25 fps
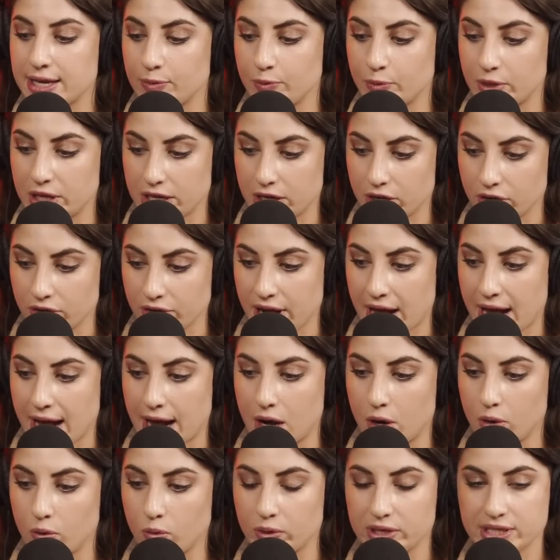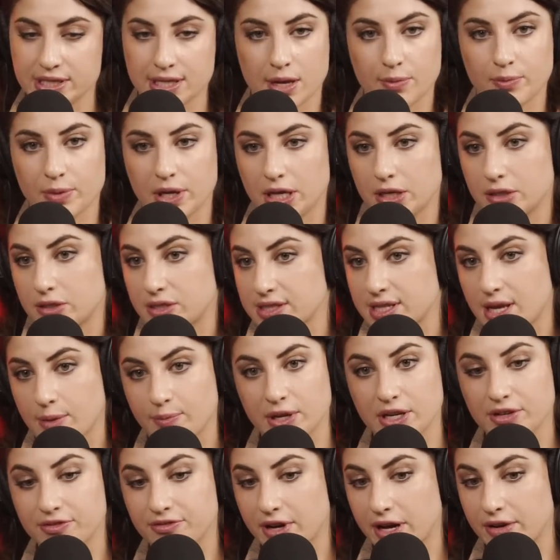can be here now, what does that mean? Does that
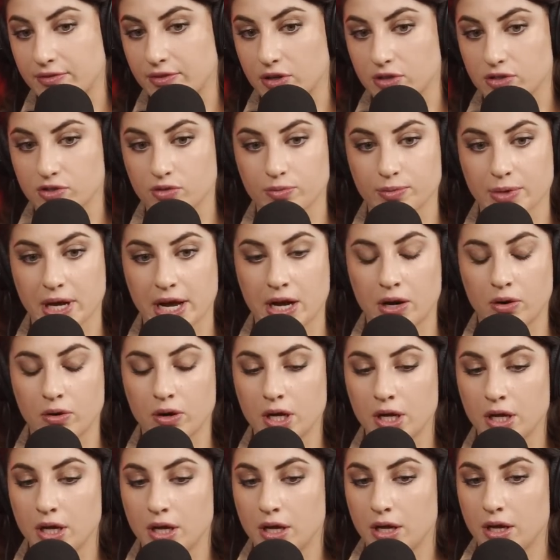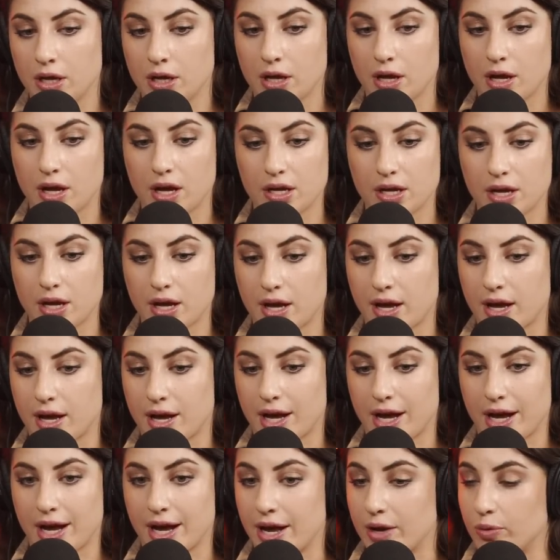mean in 5 years from now,
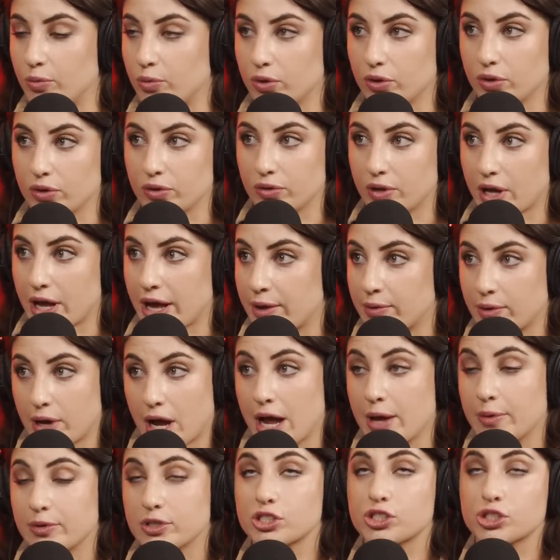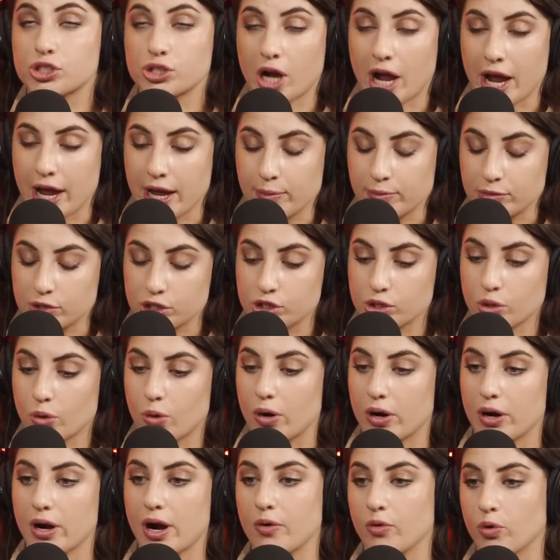I am
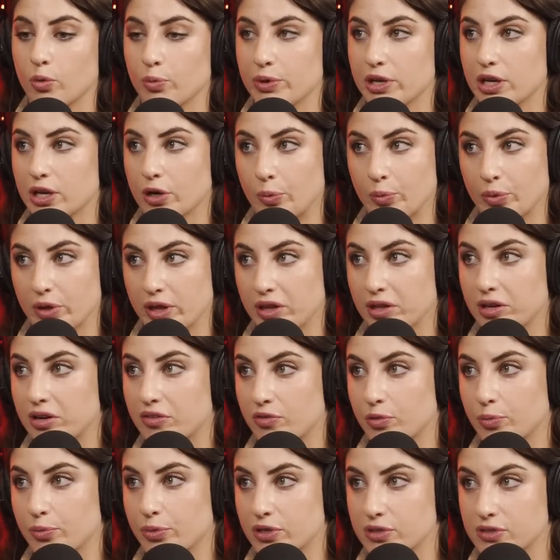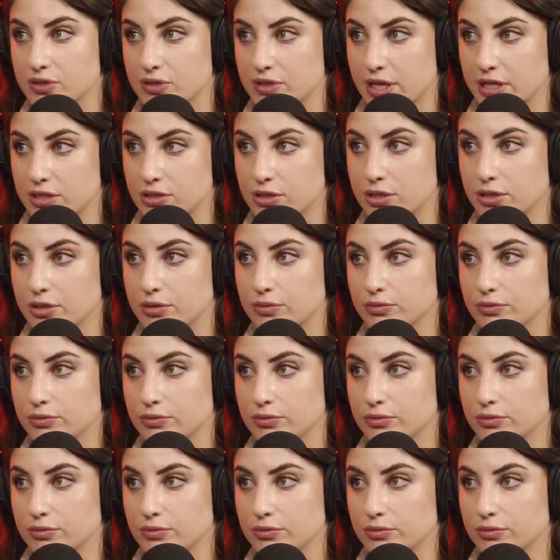sure I will be a completely different person then too.